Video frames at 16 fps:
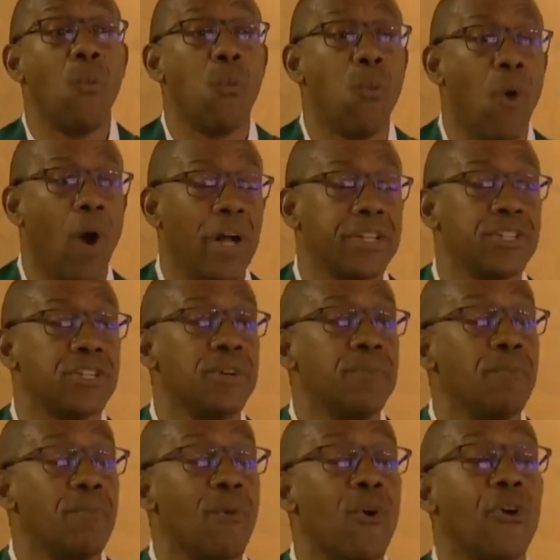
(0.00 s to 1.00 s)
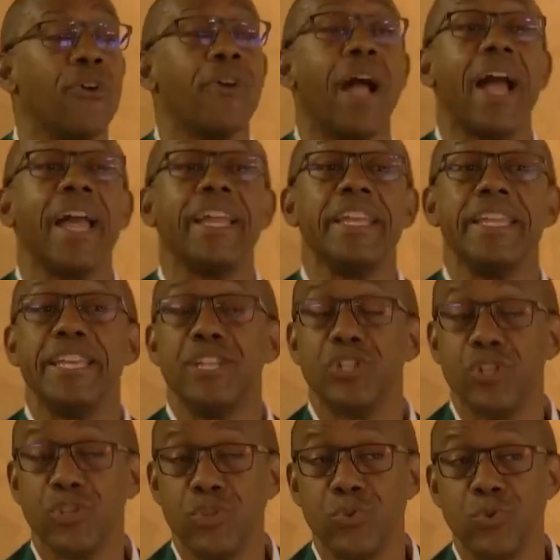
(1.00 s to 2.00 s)
What more I need
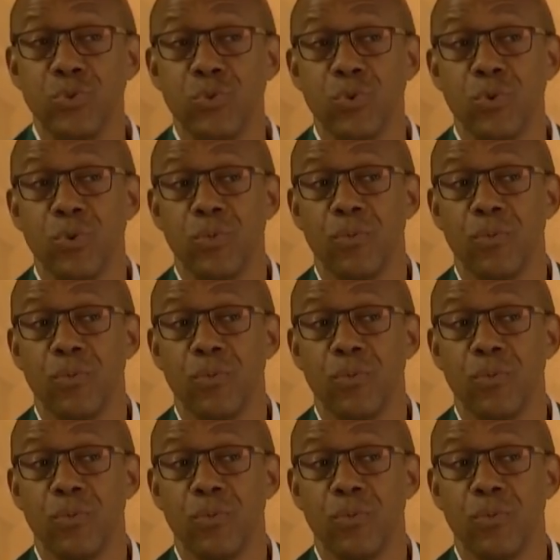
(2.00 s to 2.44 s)
to do?